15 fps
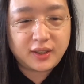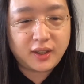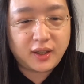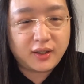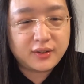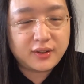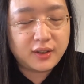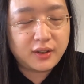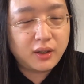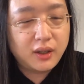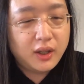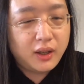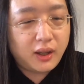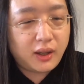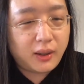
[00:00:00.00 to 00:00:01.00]

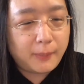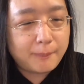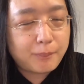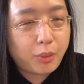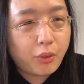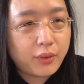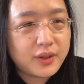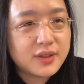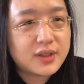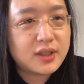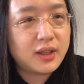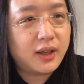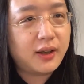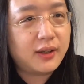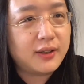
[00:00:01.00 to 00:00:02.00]
The point
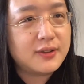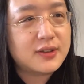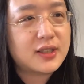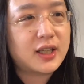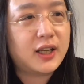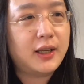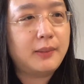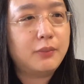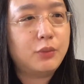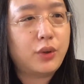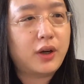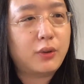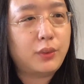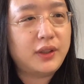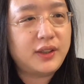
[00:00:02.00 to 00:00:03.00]
in time
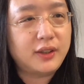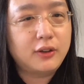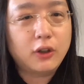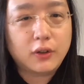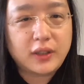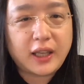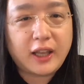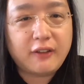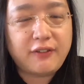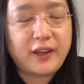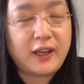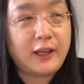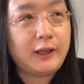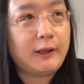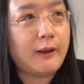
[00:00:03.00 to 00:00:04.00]
where we did not have
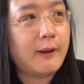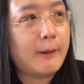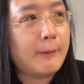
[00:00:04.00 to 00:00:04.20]
a